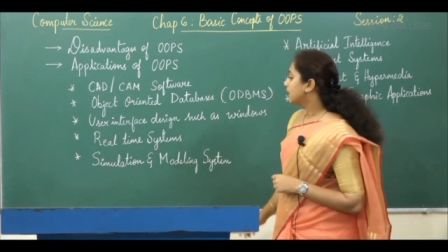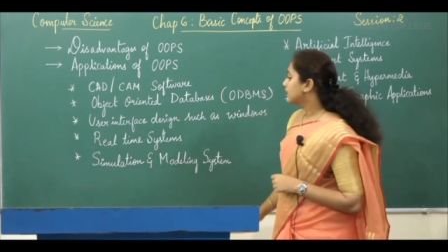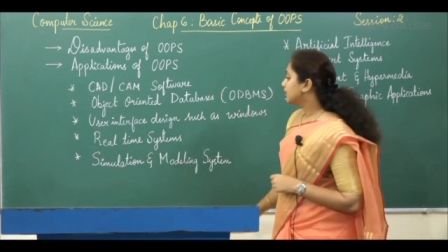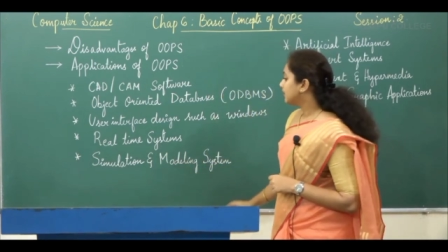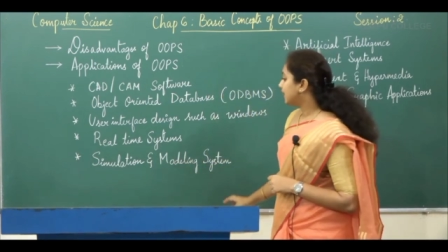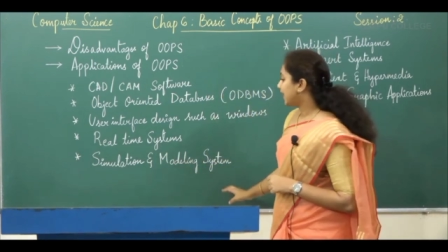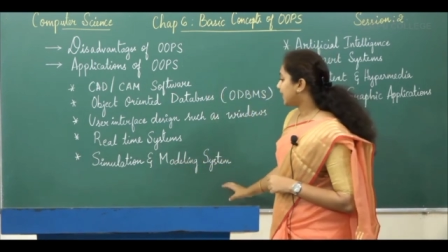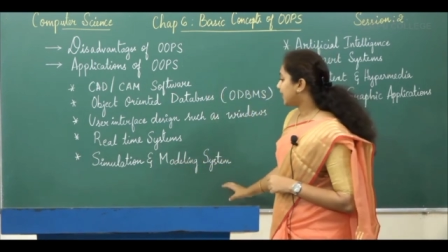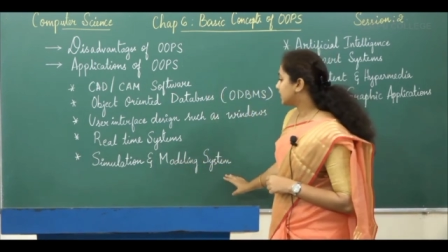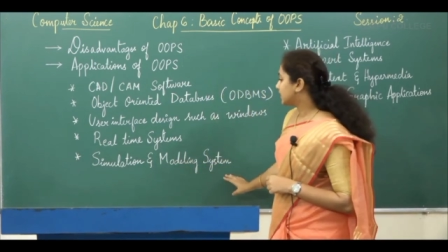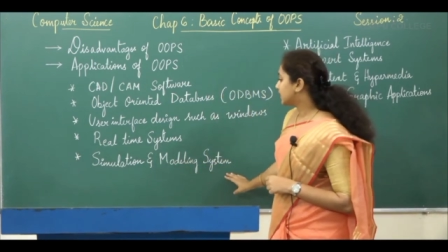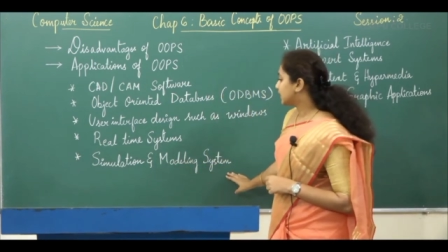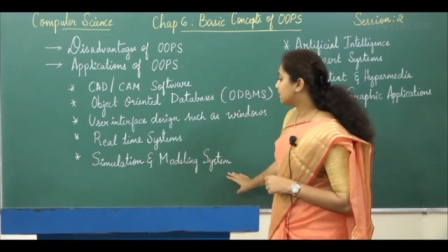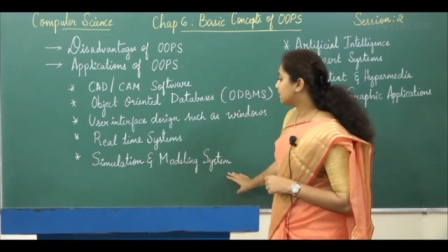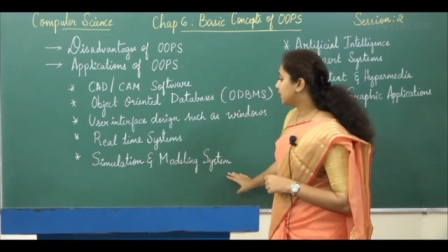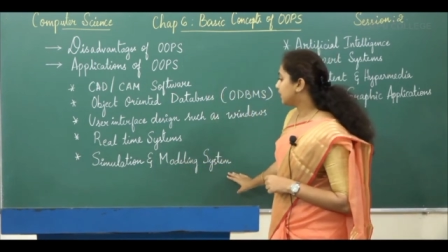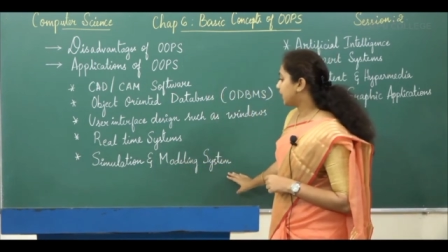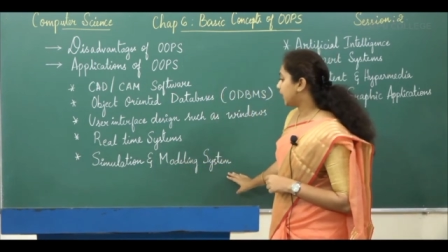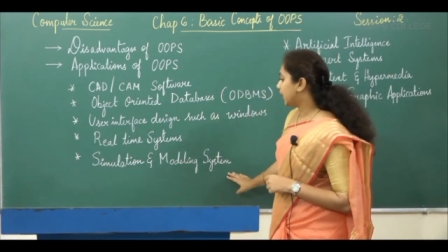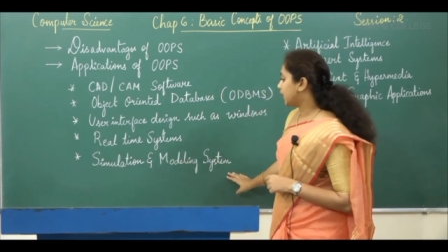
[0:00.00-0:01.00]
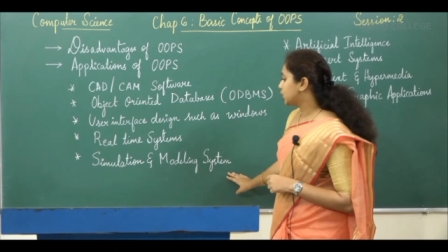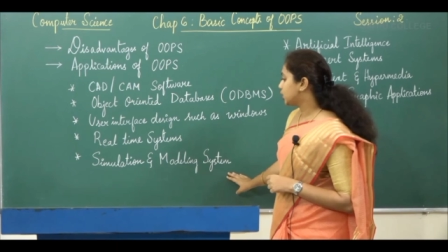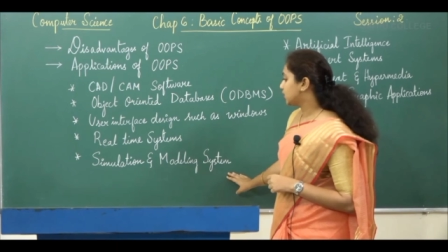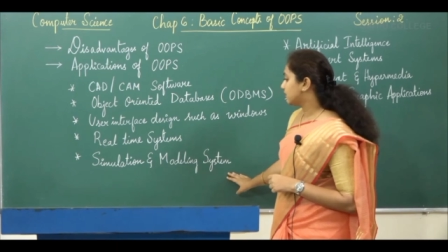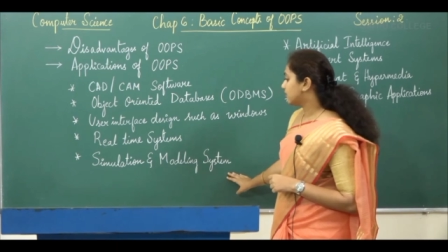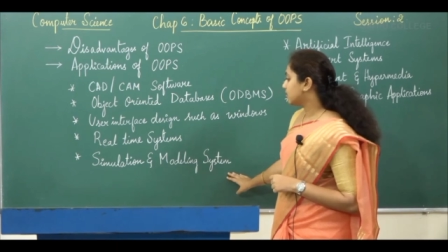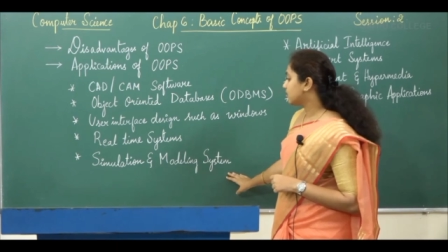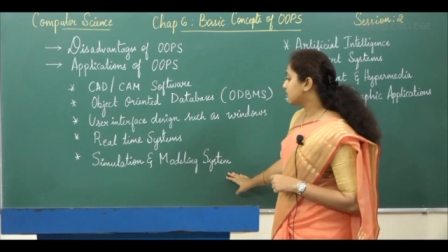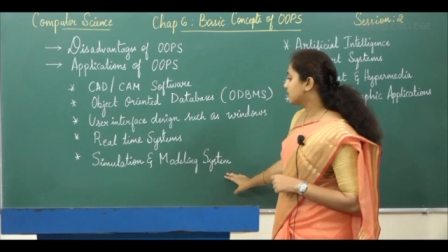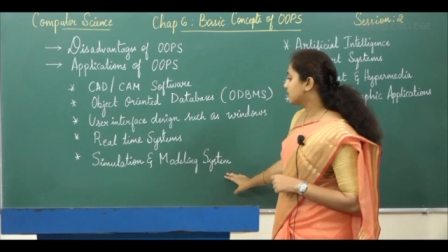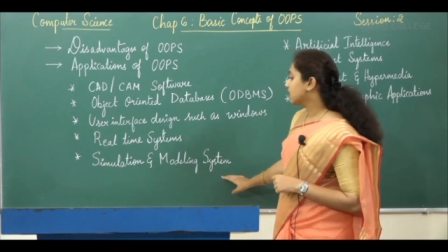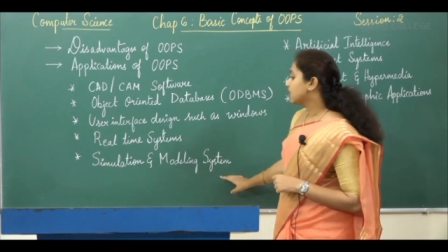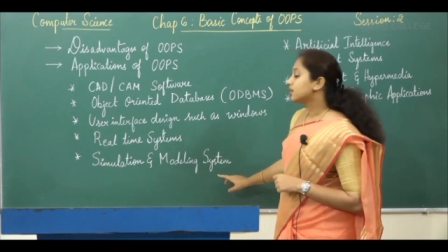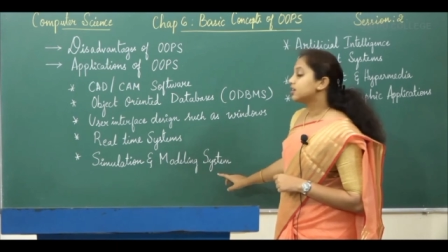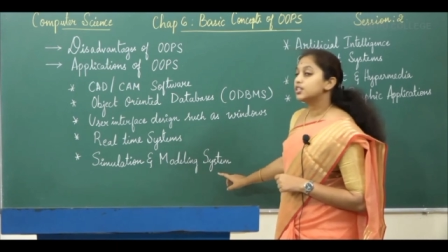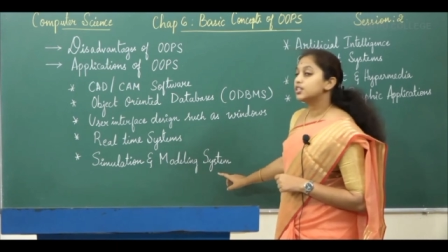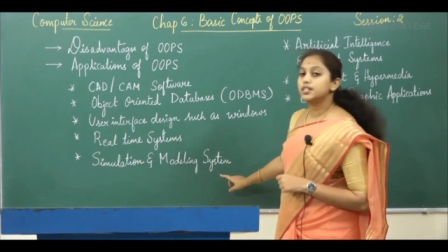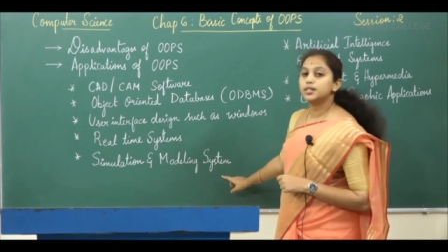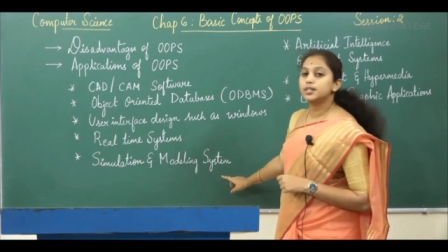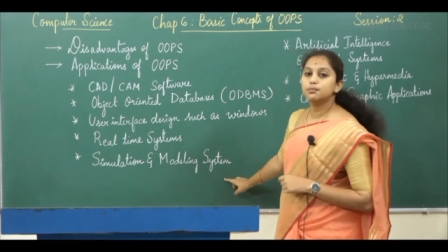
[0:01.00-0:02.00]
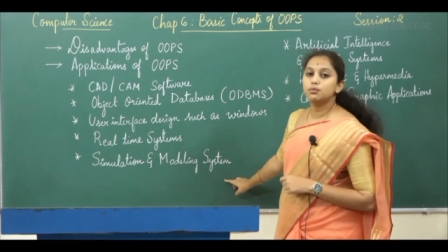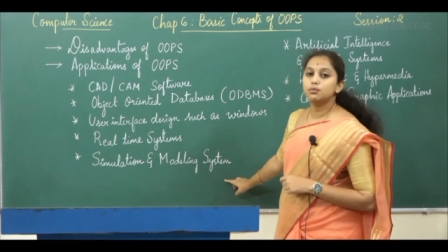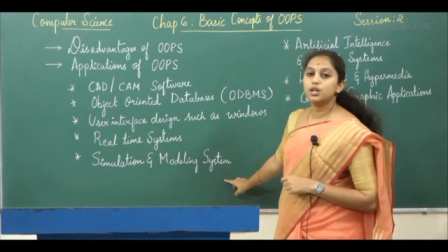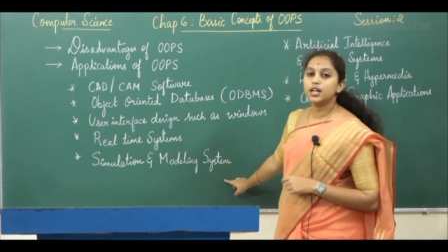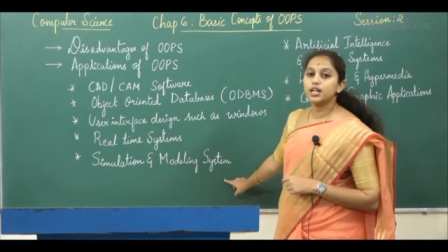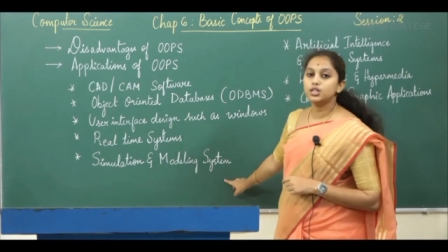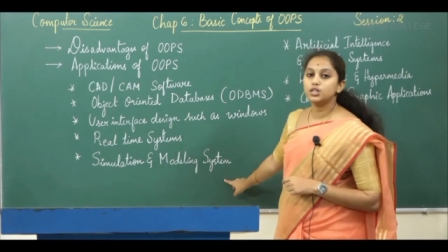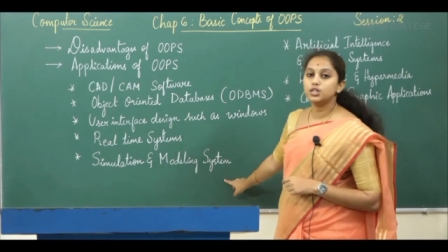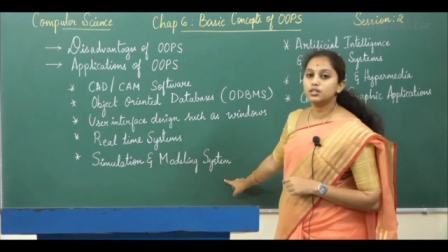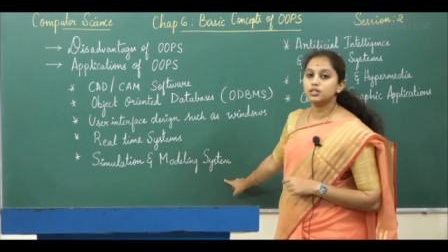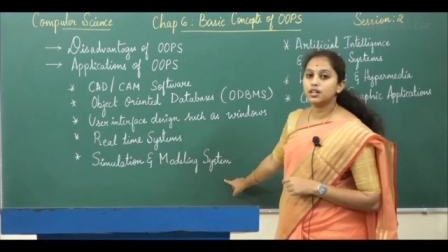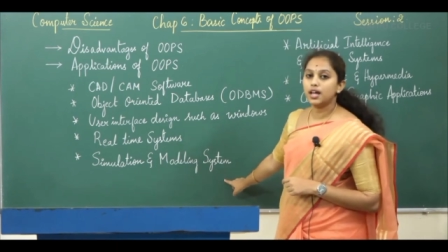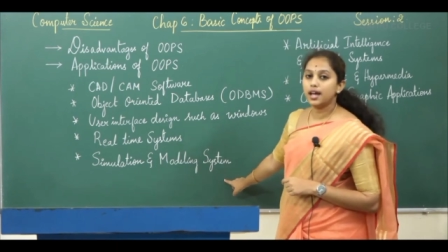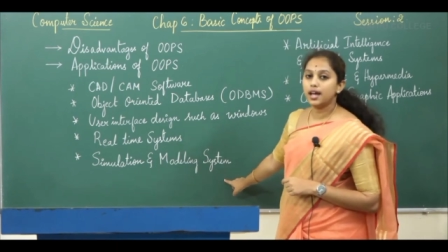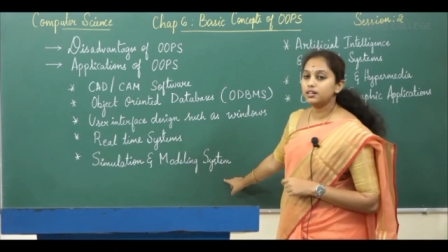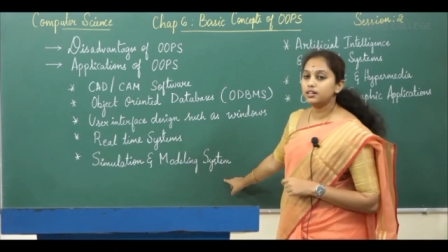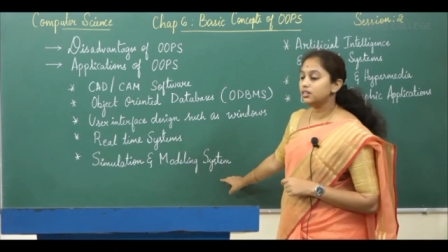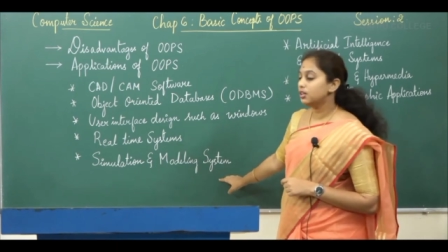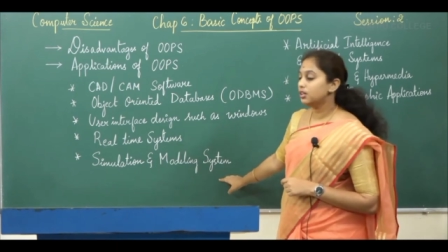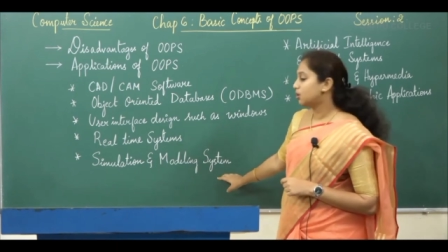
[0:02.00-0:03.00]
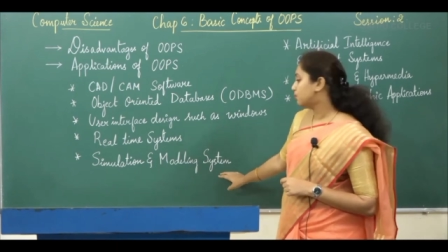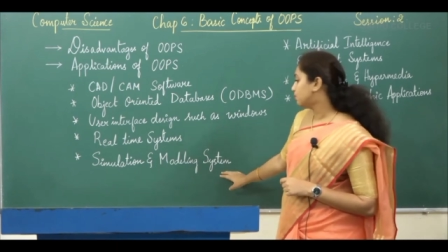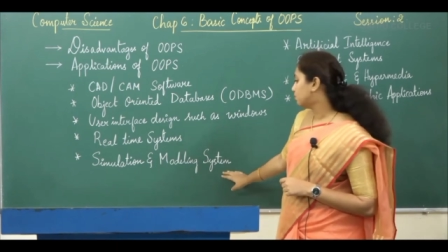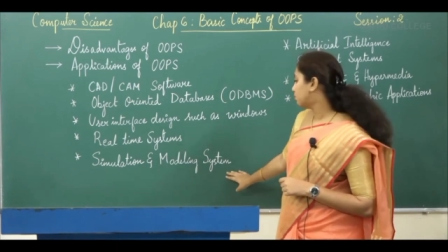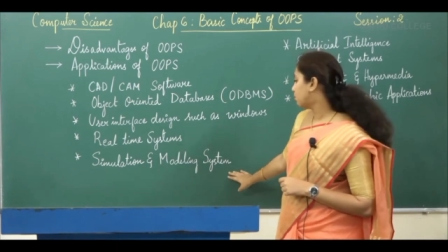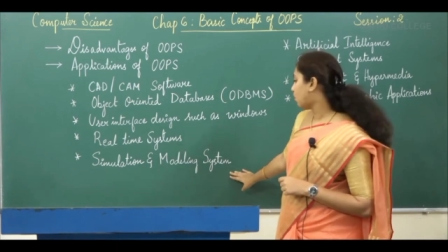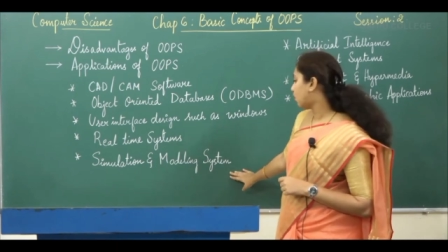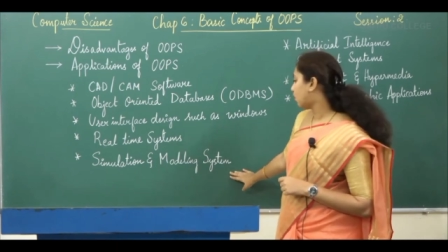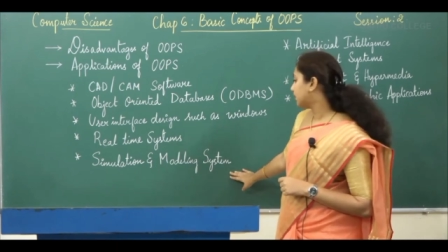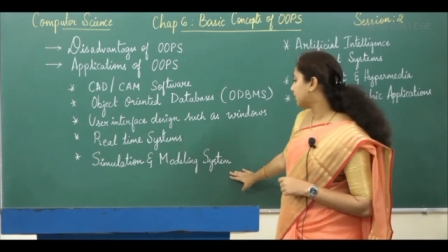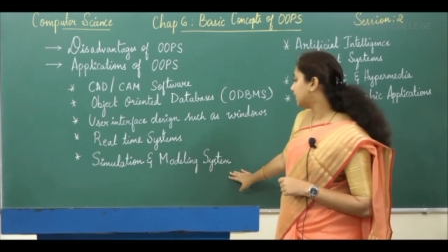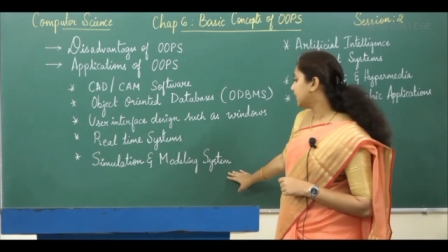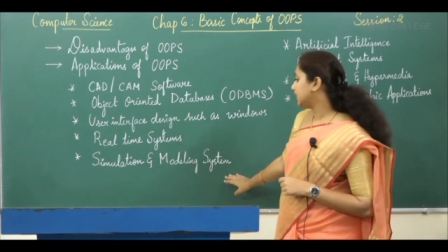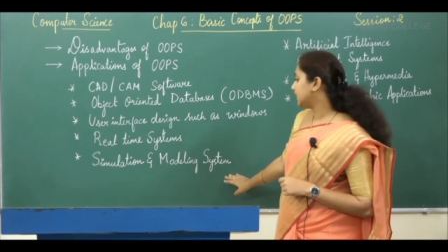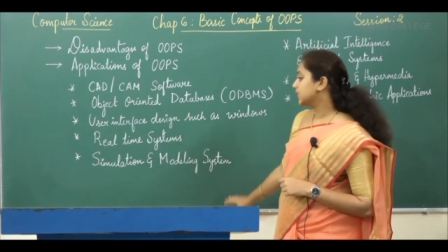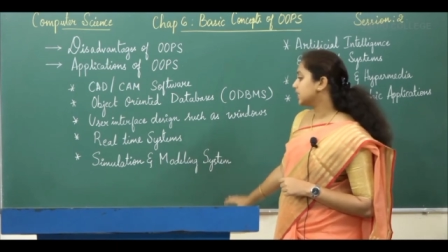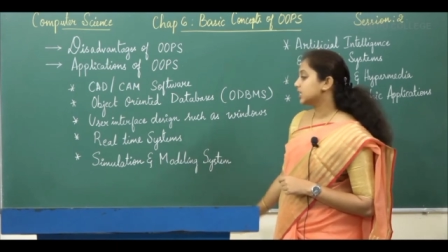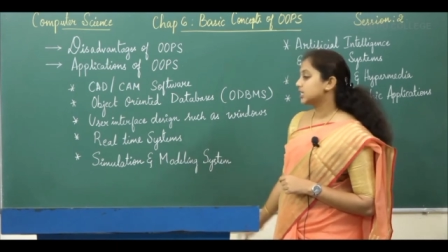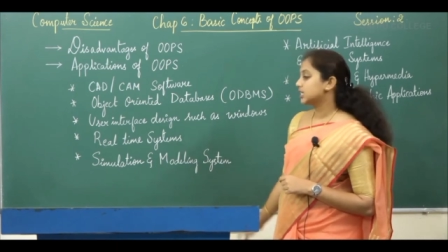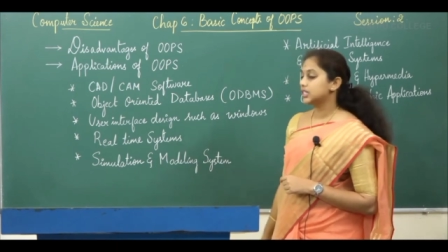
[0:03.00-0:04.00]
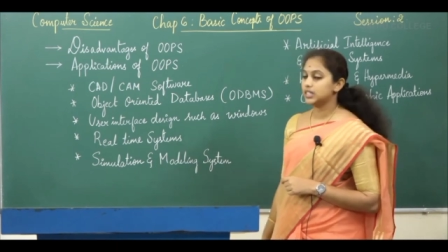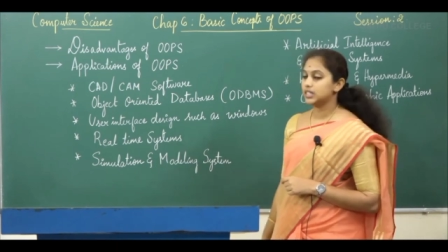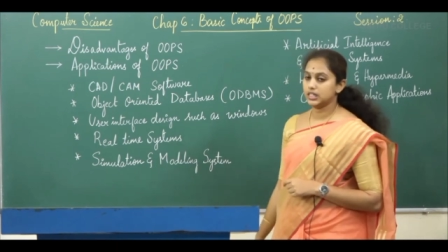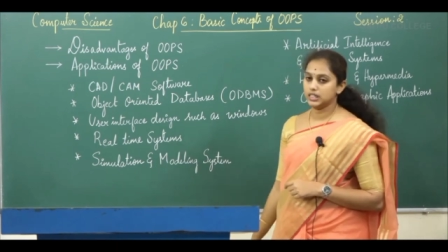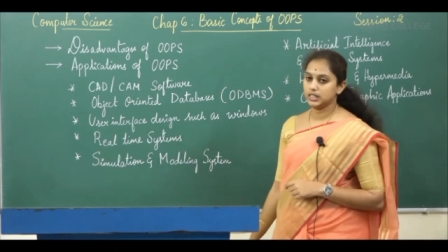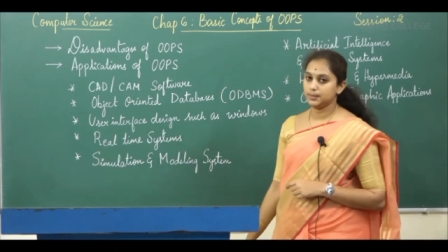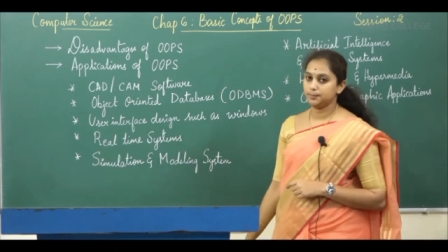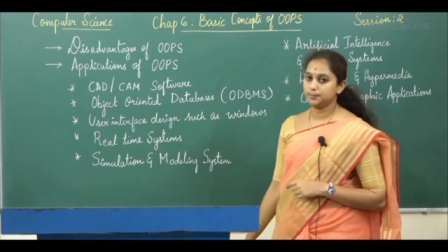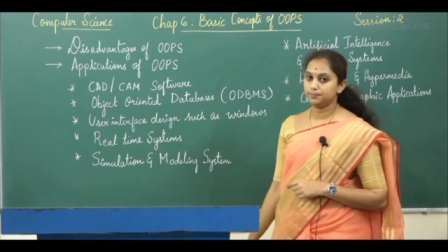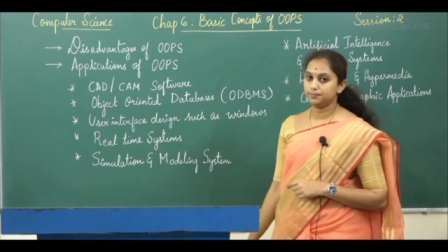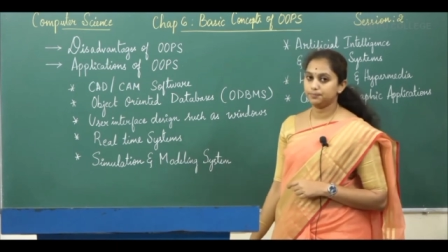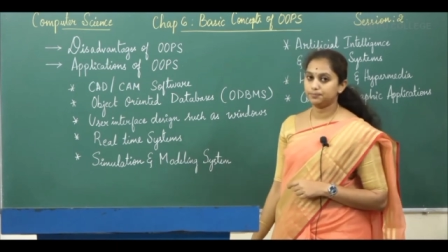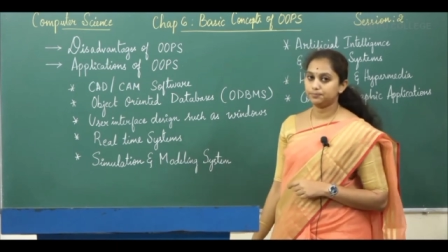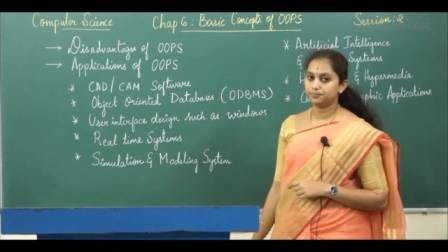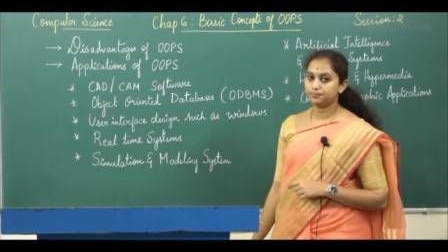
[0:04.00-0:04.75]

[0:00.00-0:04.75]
Next application is simulation and modeling system.